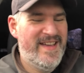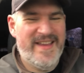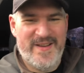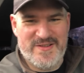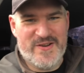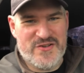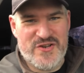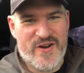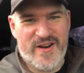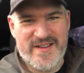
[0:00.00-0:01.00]
it was like
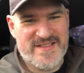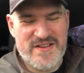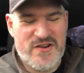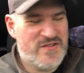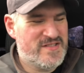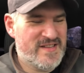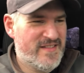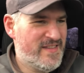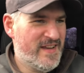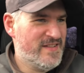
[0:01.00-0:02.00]
chocolate, you couldn't see a
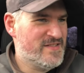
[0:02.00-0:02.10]
thing.